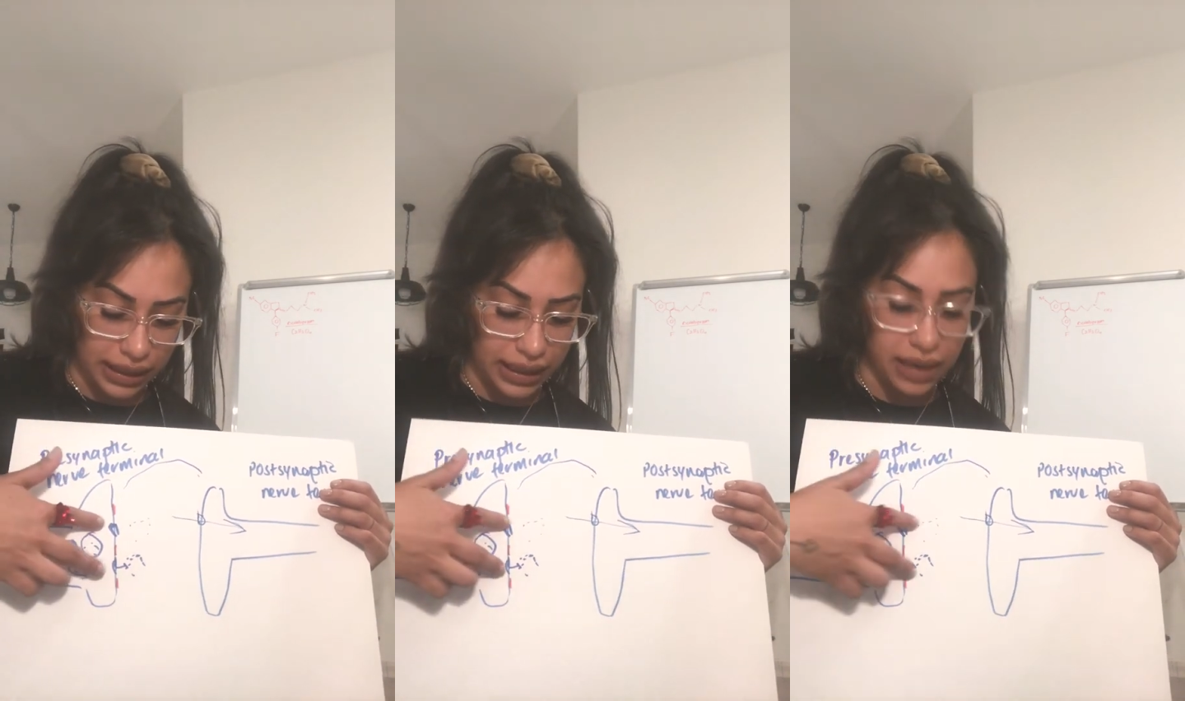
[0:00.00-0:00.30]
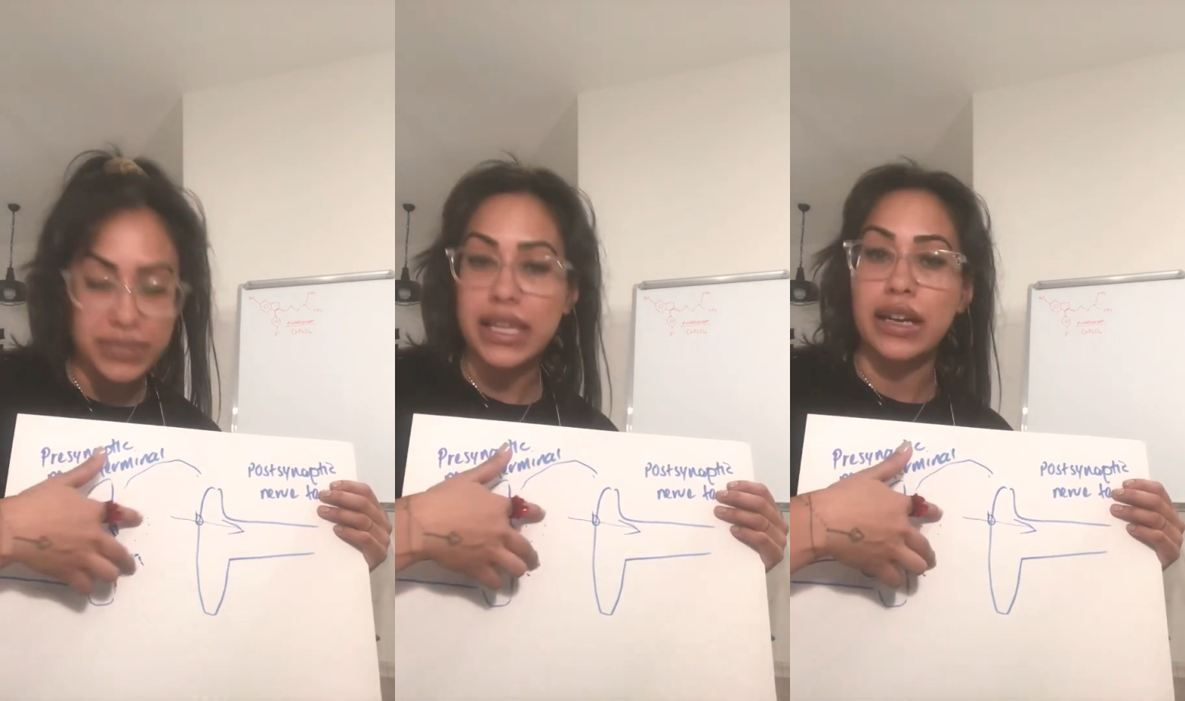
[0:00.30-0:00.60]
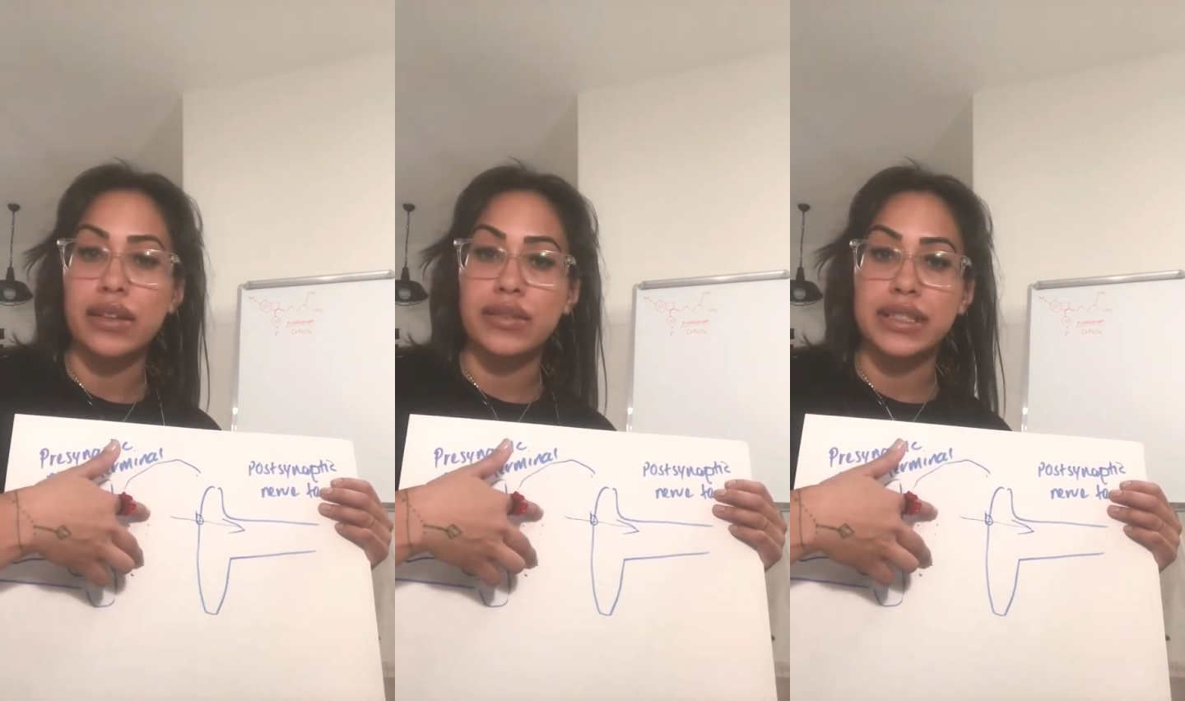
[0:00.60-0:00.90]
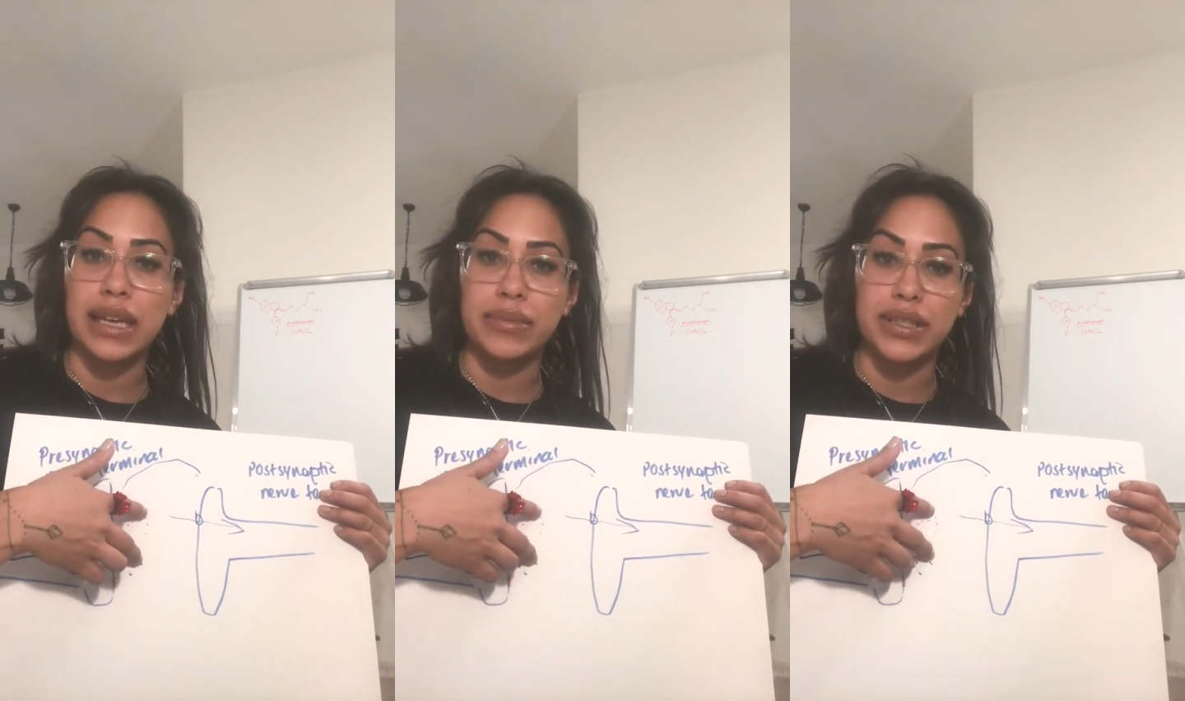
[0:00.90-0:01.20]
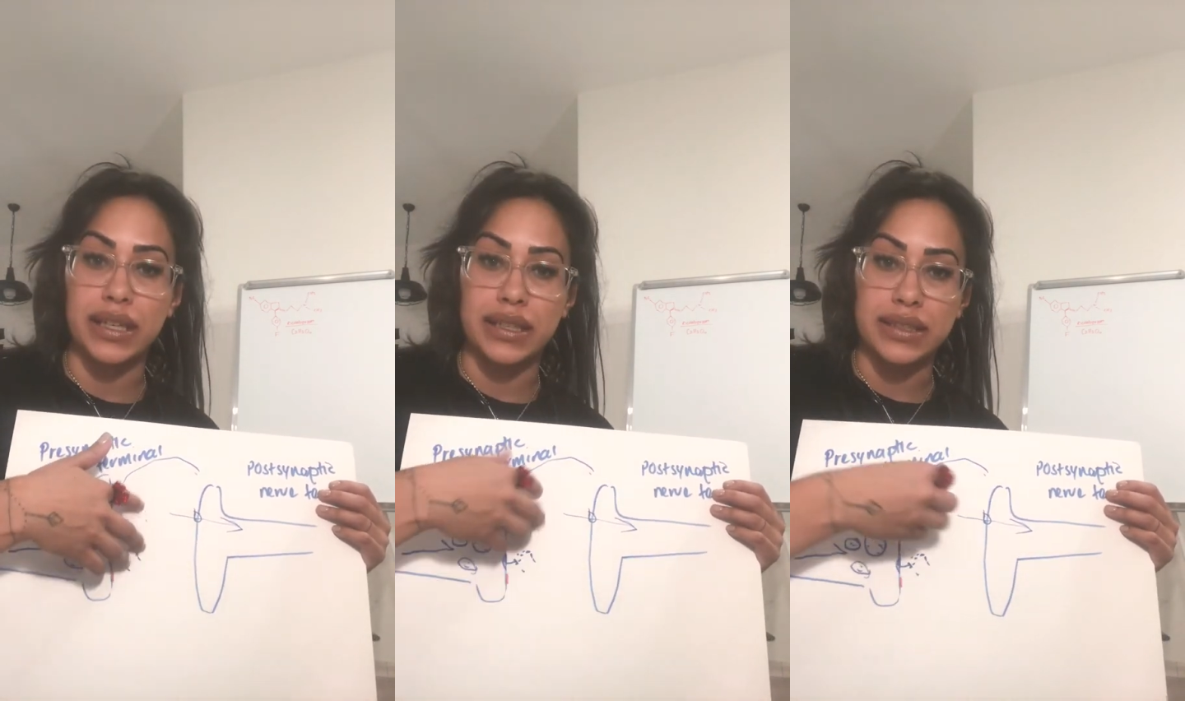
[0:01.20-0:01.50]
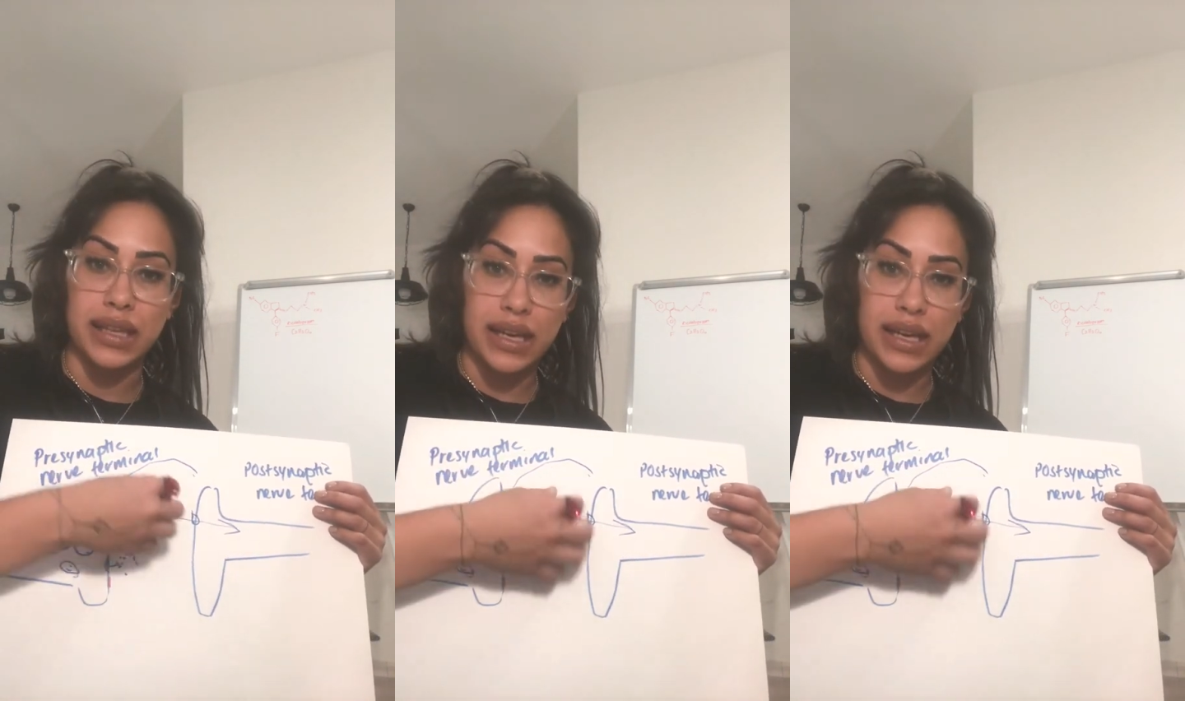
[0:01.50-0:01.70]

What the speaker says: It comes out of the receptors.